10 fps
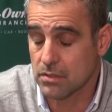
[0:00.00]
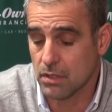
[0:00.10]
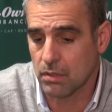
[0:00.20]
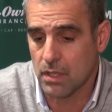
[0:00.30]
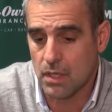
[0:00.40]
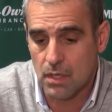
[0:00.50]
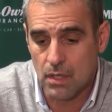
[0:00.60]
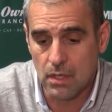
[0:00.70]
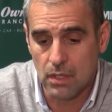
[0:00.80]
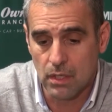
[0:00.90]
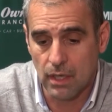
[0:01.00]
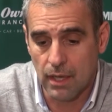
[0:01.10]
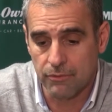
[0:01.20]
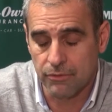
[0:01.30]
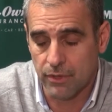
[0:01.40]
So
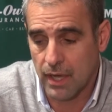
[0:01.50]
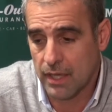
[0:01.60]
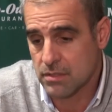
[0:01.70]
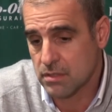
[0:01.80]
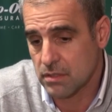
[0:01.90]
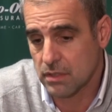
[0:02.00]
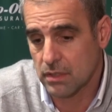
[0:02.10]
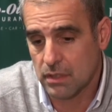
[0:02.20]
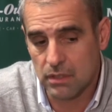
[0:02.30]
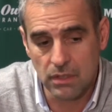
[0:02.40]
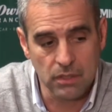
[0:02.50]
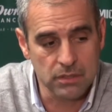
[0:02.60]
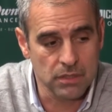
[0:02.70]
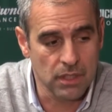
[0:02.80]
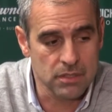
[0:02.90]
uh, for us, you know,
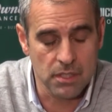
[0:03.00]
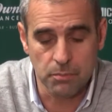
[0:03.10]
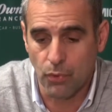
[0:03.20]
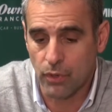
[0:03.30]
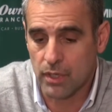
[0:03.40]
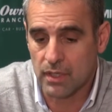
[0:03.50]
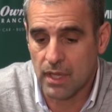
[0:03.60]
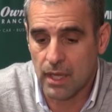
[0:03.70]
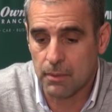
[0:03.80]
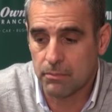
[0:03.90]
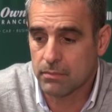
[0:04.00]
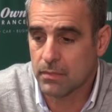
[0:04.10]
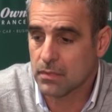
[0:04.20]
it's a, it's an important game.